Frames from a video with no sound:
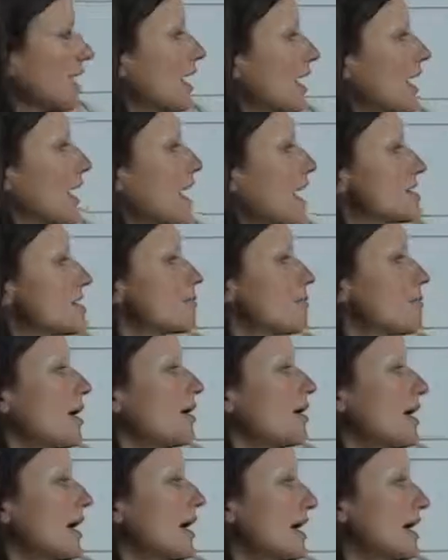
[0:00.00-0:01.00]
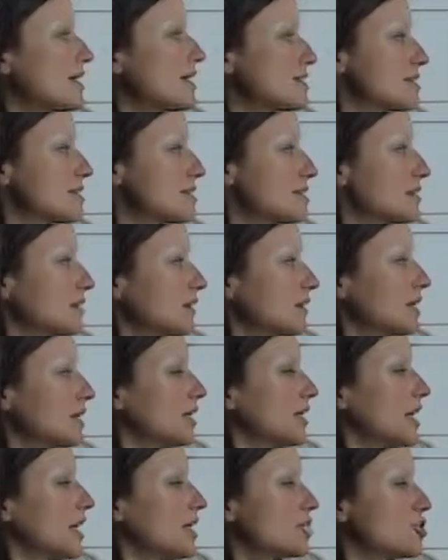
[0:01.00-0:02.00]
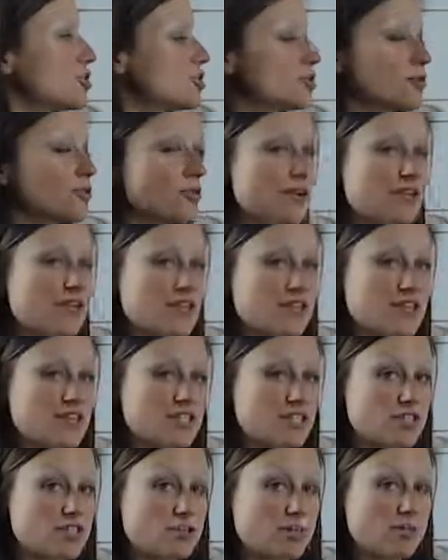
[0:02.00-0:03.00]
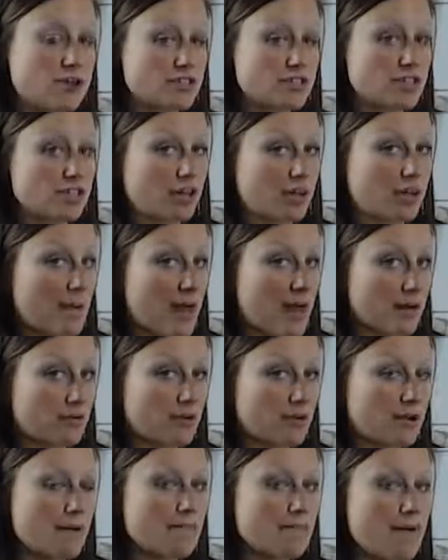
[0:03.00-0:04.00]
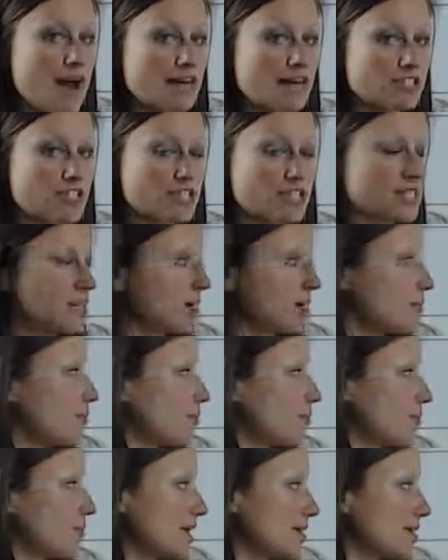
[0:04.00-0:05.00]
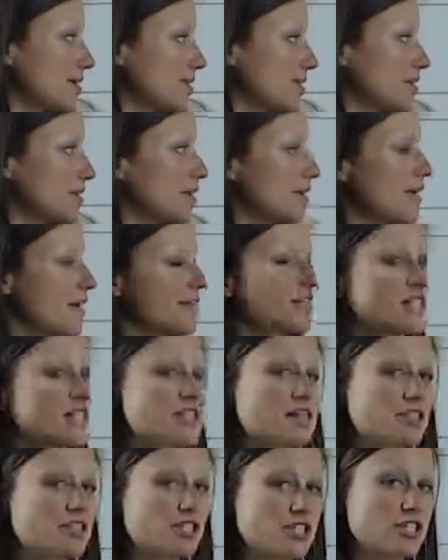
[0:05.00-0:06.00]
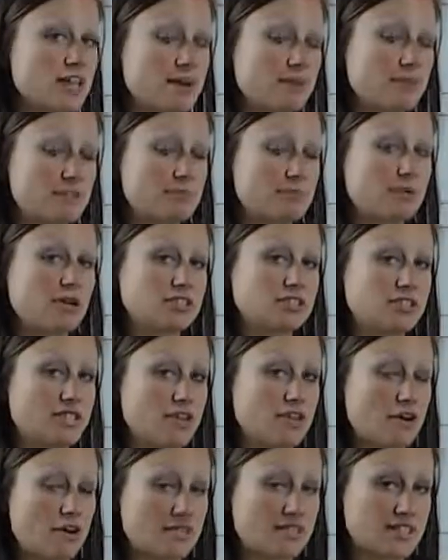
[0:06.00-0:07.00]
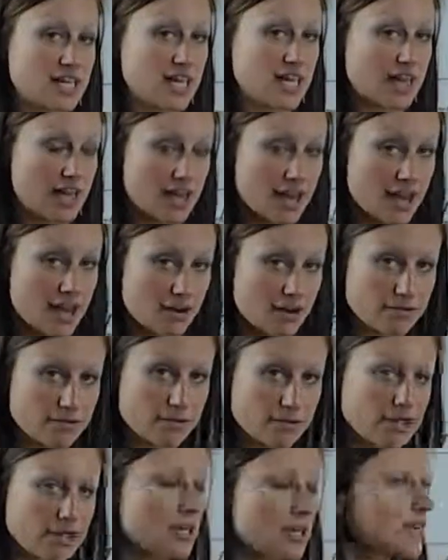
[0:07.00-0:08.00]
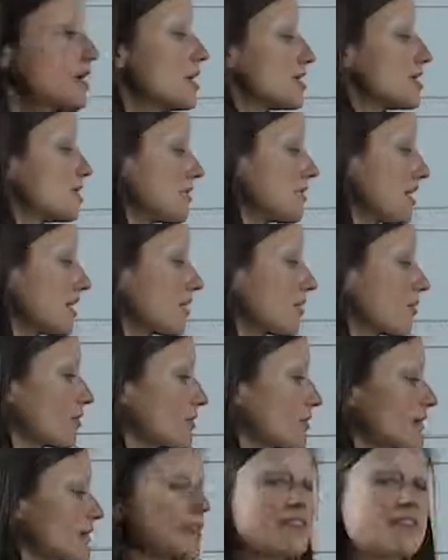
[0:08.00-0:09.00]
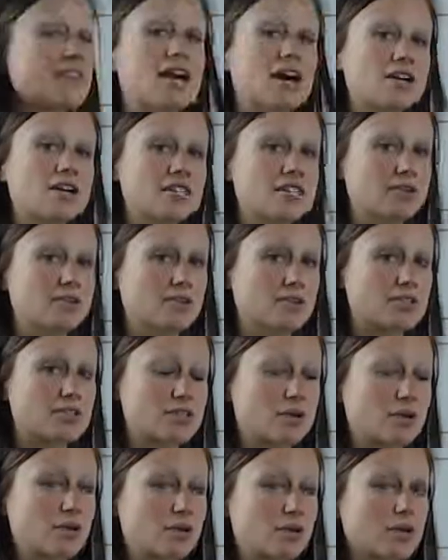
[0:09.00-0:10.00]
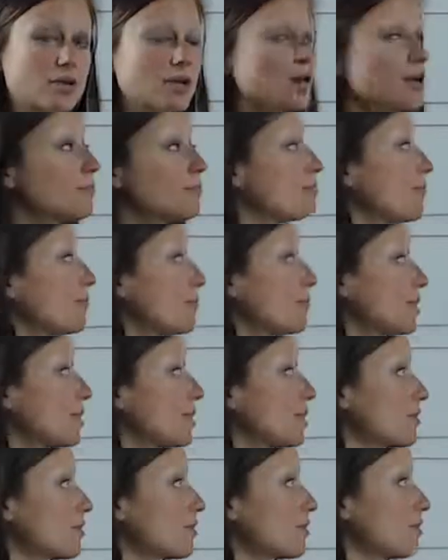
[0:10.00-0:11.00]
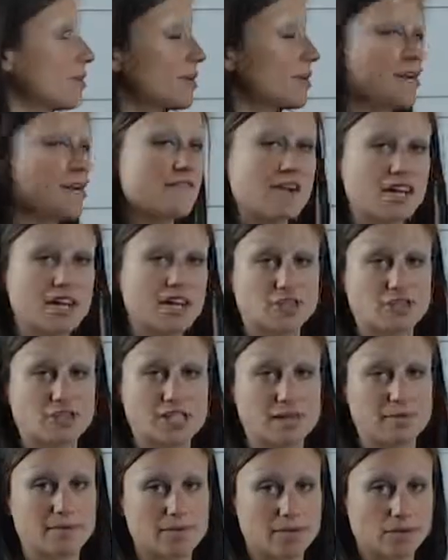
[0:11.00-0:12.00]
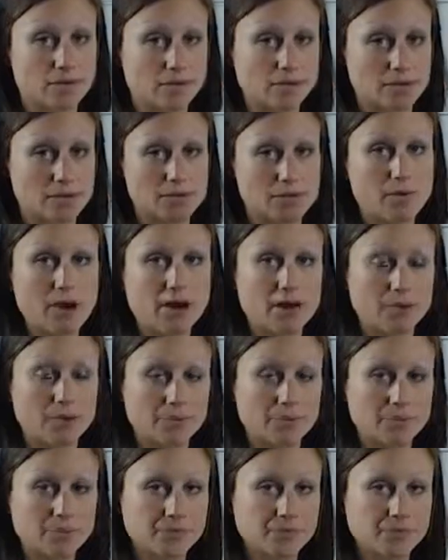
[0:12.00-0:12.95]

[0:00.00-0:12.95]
as well as ensure that this new marginal amount matches up with the deduction that was booked in the offsetting account, so that not only the customer is whole, but we are whole and our financial statement's whole as well.